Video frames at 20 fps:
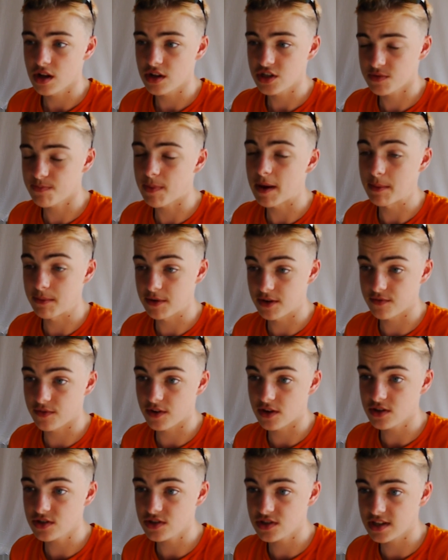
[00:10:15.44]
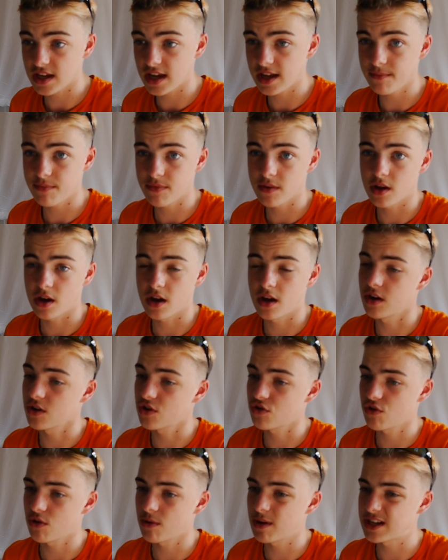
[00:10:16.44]
Spain would advance, yeah. Uh,
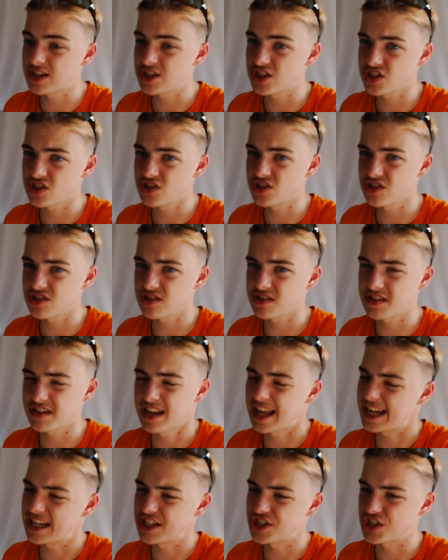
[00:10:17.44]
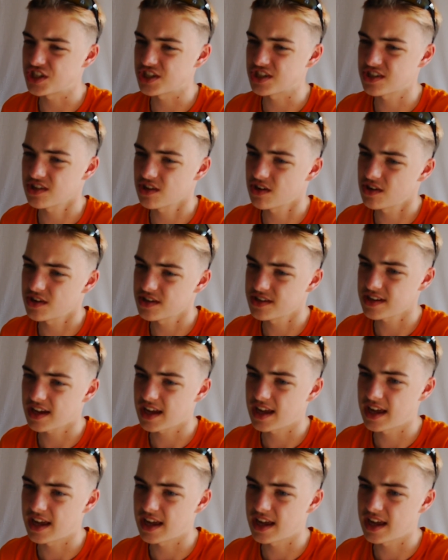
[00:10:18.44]
Croatia's just an ageing side,